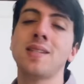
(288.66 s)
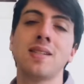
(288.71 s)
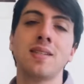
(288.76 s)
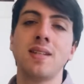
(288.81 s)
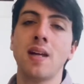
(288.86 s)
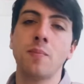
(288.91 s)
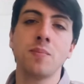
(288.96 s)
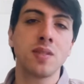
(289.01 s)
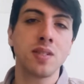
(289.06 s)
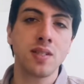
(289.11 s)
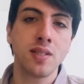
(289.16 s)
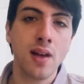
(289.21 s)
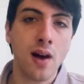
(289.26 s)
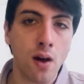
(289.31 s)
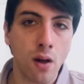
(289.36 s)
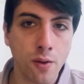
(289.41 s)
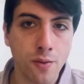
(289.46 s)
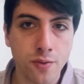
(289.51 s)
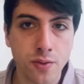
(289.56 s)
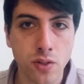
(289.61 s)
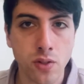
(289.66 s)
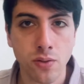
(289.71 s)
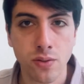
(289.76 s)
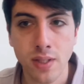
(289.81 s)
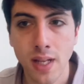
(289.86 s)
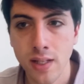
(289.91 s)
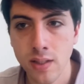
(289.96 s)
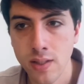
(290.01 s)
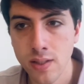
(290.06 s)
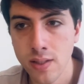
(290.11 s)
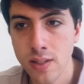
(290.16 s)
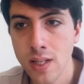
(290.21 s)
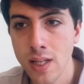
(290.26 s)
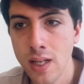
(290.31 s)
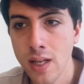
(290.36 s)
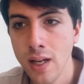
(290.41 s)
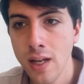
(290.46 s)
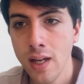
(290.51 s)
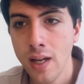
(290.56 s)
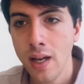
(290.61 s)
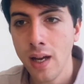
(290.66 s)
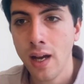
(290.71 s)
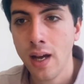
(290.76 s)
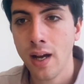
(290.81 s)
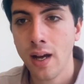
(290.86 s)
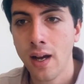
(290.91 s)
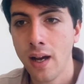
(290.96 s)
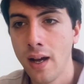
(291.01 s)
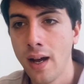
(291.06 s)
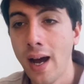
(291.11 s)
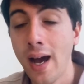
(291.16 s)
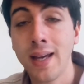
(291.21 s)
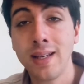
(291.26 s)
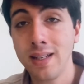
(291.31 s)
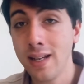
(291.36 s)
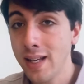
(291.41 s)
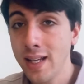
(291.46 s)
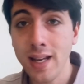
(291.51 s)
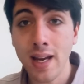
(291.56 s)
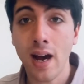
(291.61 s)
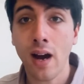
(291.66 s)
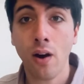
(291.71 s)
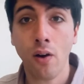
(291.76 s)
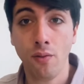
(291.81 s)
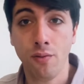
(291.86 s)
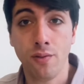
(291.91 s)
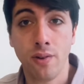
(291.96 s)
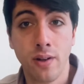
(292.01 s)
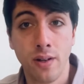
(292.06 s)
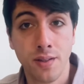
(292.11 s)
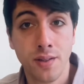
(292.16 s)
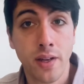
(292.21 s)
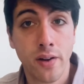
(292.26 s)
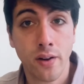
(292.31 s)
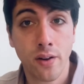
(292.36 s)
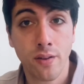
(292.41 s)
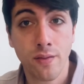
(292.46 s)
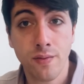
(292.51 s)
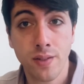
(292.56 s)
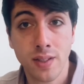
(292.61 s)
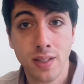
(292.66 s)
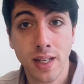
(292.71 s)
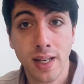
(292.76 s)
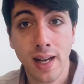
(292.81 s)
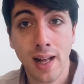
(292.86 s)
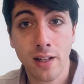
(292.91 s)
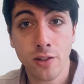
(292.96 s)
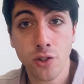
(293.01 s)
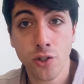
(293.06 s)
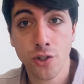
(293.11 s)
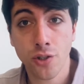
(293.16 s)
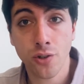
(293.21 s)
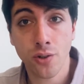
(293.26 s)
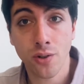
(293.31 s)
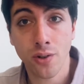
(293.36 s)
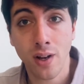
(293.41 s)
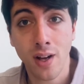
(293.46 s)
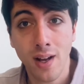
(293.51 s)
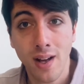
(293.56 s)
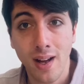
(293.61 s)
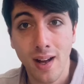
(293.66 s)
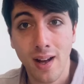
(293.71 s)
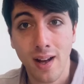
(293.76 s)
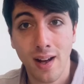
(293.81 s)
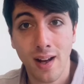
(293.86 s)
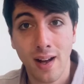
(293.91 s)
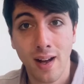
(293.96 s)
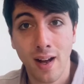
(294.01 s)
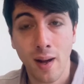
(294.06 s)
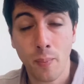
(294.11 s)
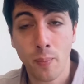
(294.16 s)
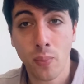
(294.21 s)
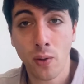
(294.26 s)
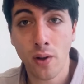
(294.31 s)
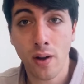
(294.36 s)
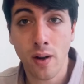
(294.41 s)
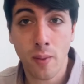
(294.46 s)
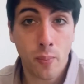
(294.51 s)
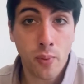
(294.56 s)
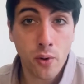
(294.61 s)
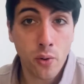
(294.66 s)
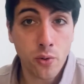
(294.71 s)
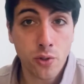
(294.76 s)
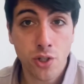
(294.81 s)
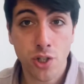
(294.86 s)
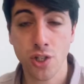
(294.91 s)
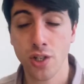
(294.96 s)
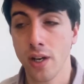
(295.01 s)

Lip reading: themselves. So that's the idea of their viticulture approach.